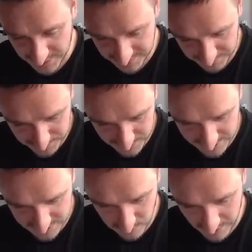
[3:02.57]
there's
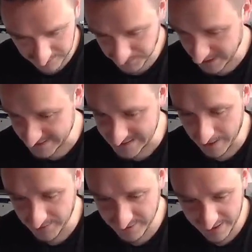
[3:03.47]
this one,
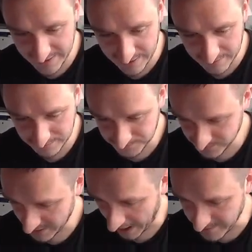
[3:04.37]
Stepen data.
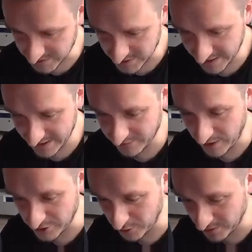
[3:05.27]
I'm just clicking
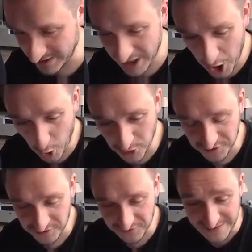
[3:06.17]
randomly on
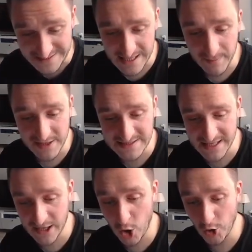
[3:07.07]
different things. Stepen is
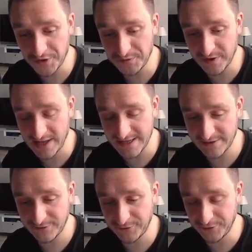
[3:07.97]
a coin
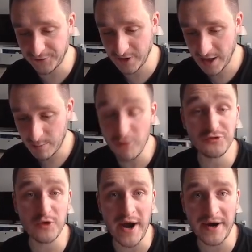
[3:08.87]
related to move
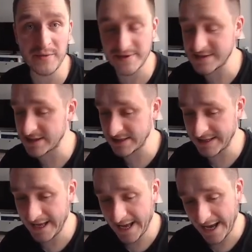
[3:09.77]
to earn,
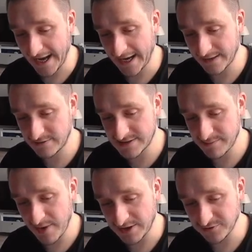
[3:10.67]
basically. There's a
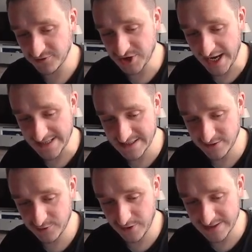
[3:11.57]
bunch of chains
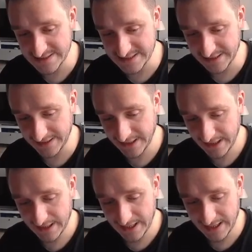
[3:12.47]
that you can see
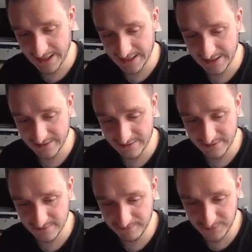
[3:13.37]

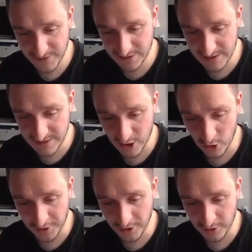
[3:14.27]
the
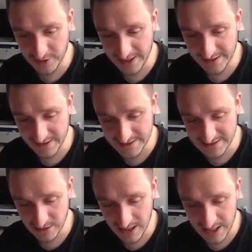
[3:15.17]
coin on, like
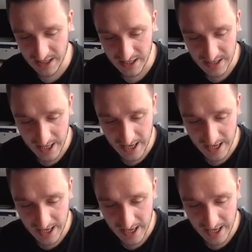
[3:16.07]
Solana,